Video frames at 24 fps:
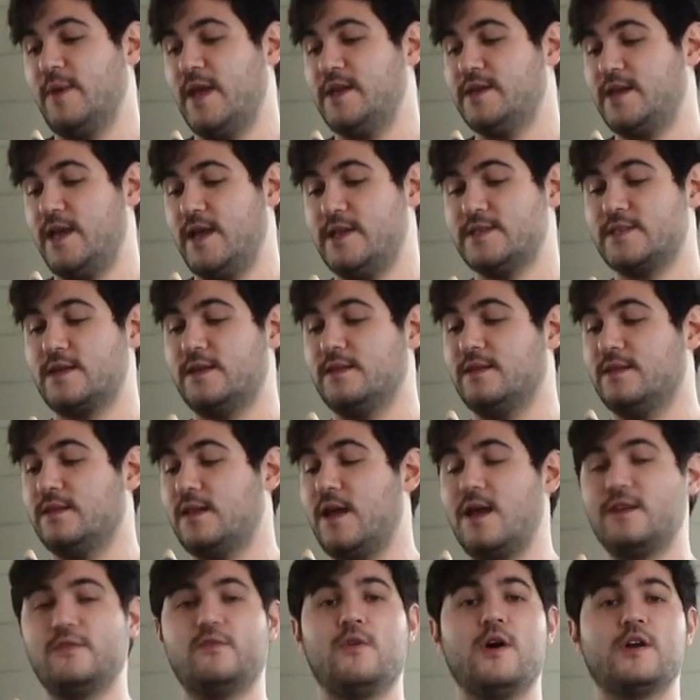maintains a
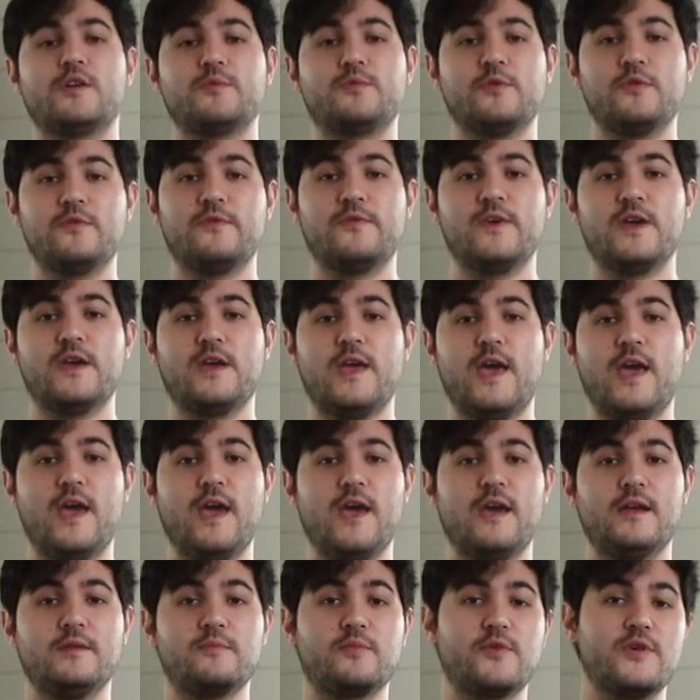lot of waterproofing
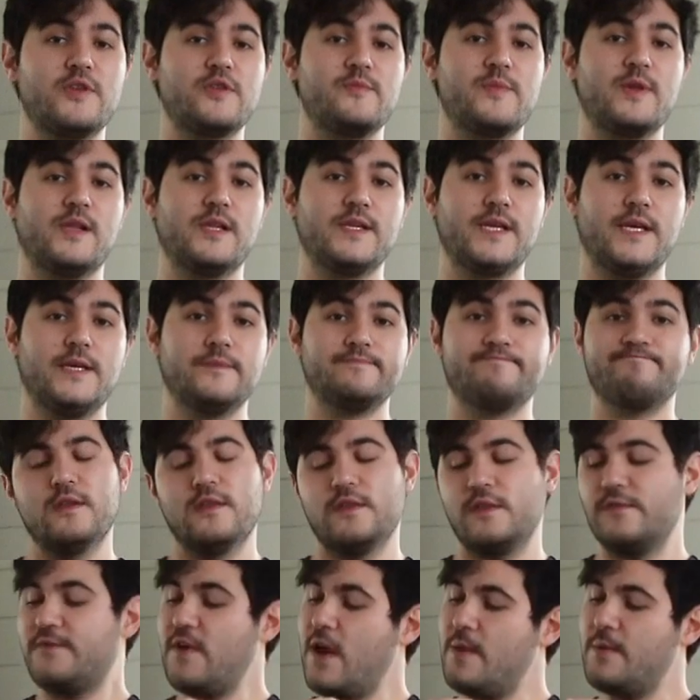and breathability.
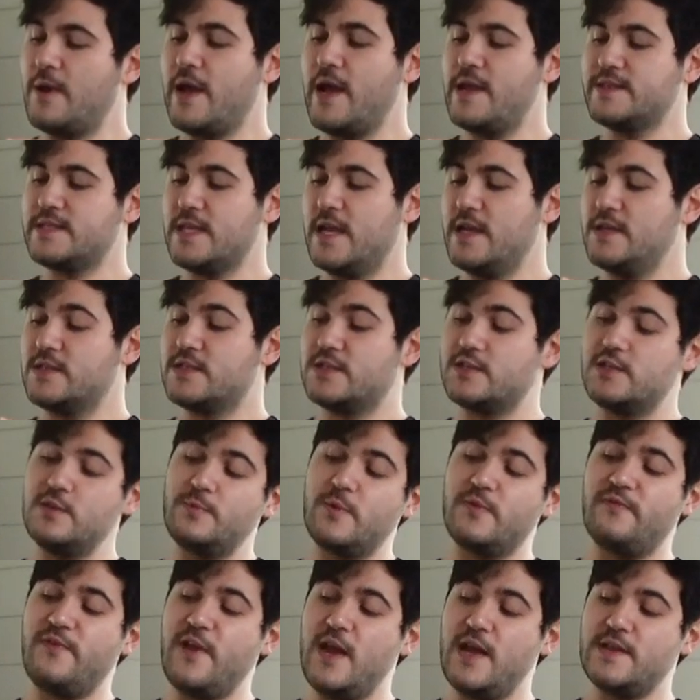The fabric has a
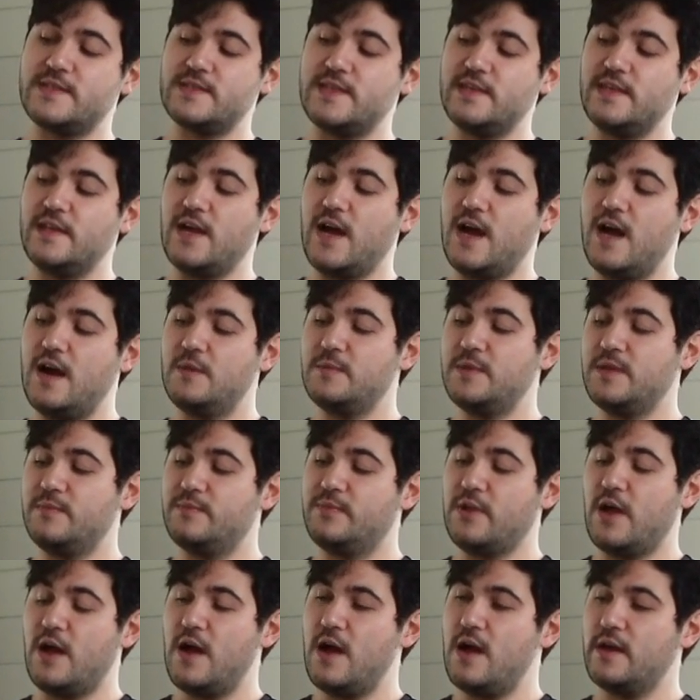super fancy
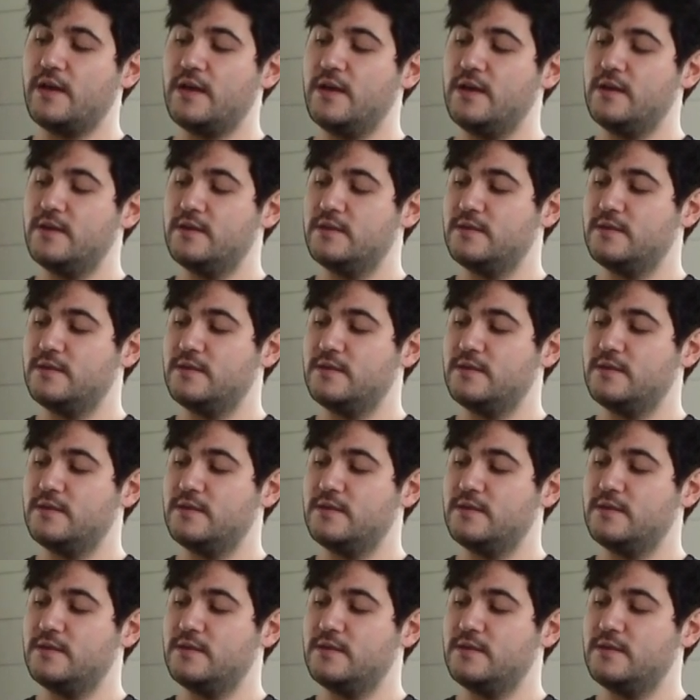OmniBloq.